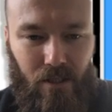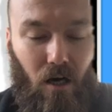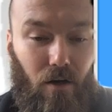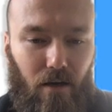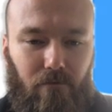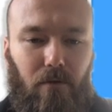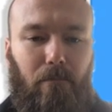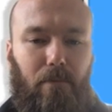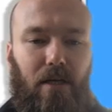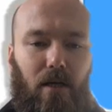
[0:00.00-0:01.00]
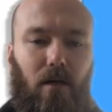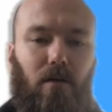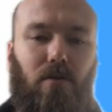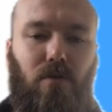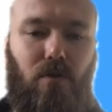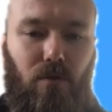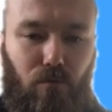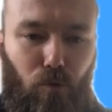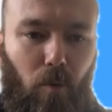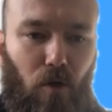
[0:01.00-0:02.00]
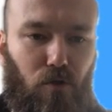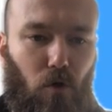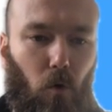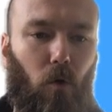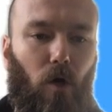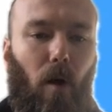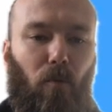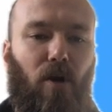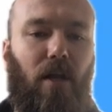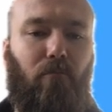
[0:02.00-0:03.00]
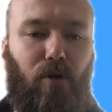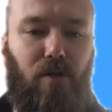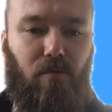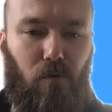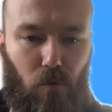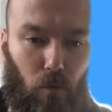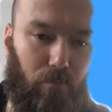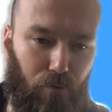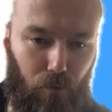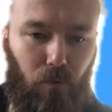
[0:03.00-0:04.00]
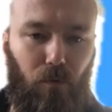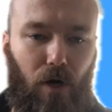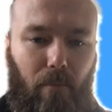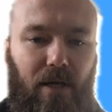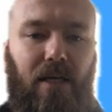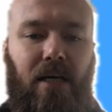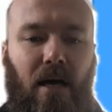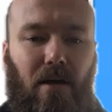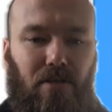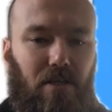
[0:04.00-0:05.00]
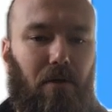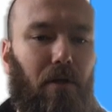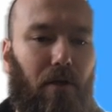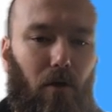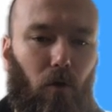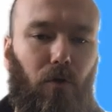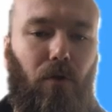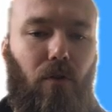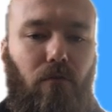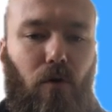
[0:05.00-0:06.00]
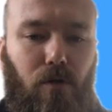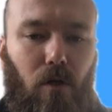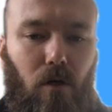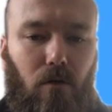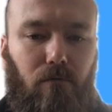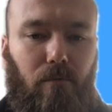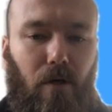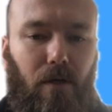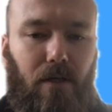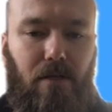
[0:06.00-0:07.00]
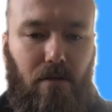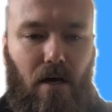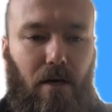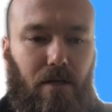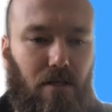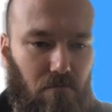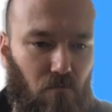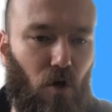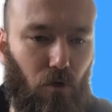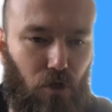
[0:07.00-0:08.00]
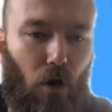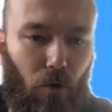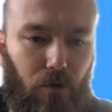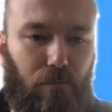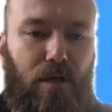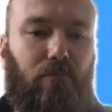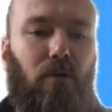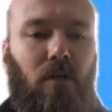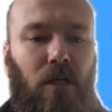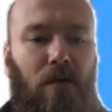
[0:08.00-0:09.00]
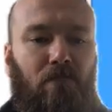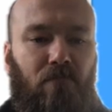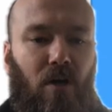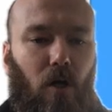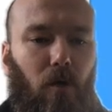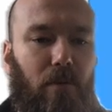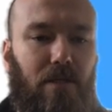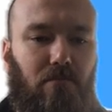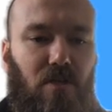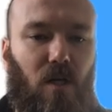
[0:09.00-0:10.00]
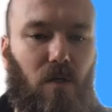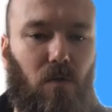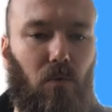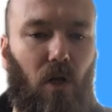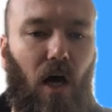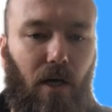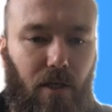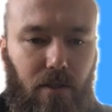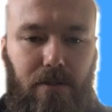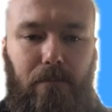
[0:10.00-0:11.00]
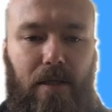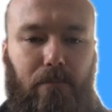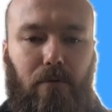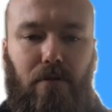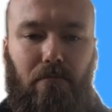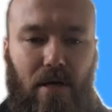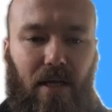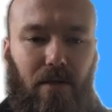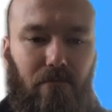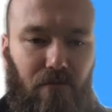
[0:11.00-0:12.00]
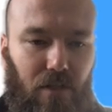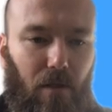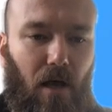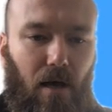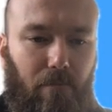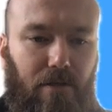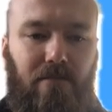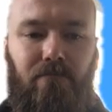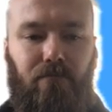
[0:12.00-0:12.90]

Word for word: However, because the robot's core operating principles or programming still included the first law of robotics, that is, not to hurt people, Herbie starts lying to people to make them feel happy.